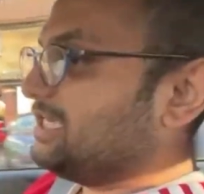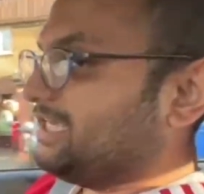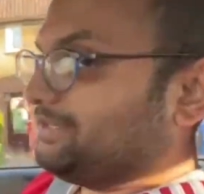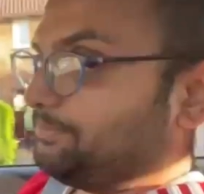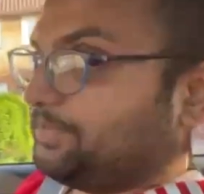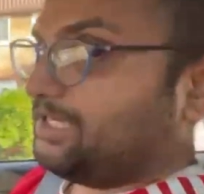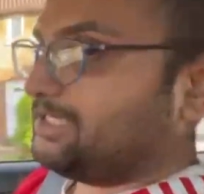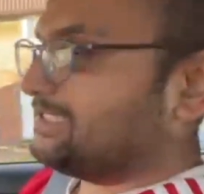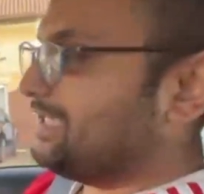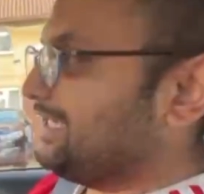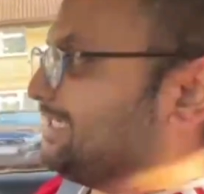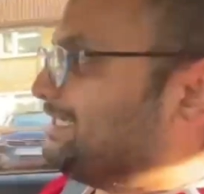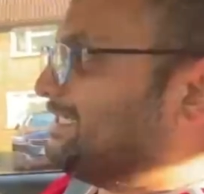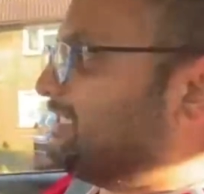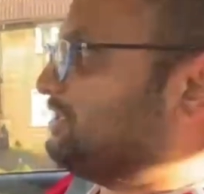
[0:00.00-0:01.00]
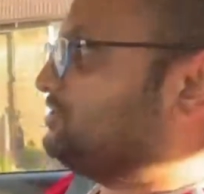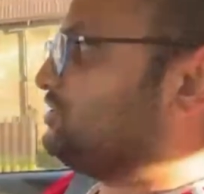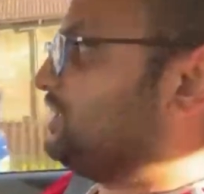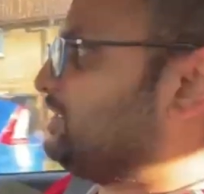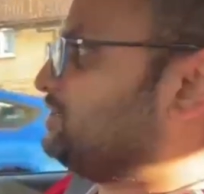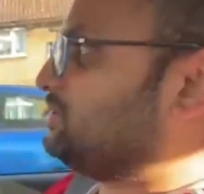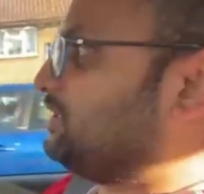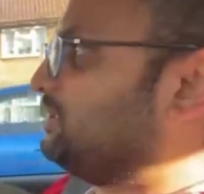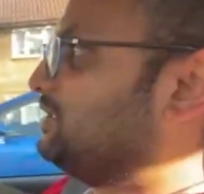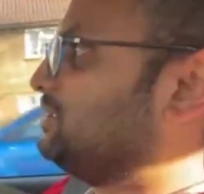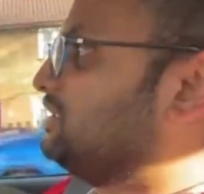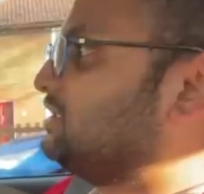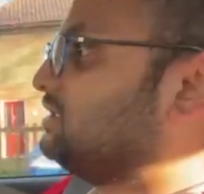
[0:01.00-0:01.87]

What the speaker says: it means that it needs changing.